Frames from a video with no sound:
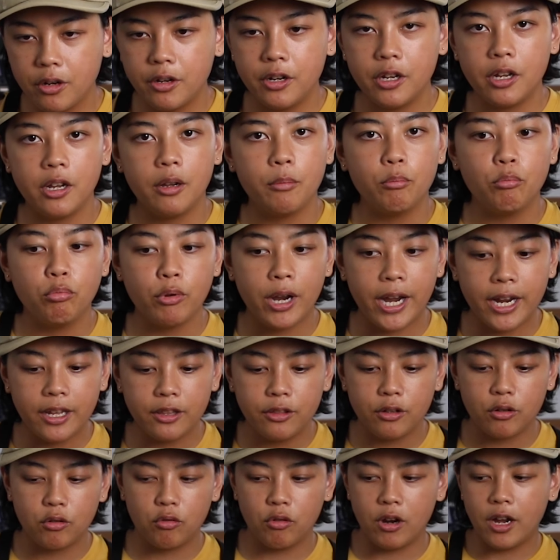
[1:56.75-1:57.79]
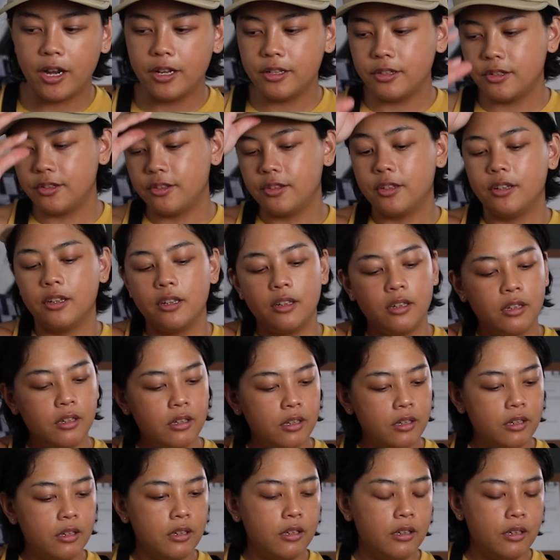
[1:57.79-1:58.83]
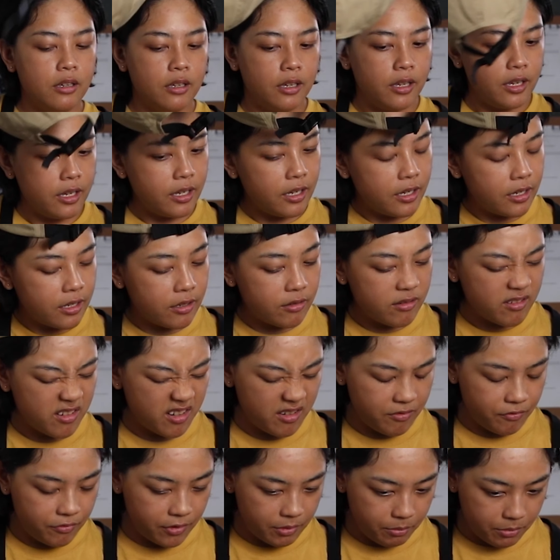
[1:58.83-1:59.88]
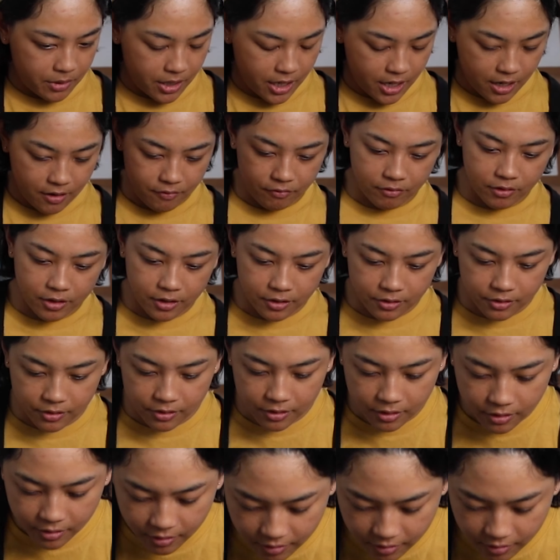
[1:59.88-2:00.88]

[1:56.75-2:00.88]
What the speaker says: going to break the crust, and I'm going to flip the hat for this.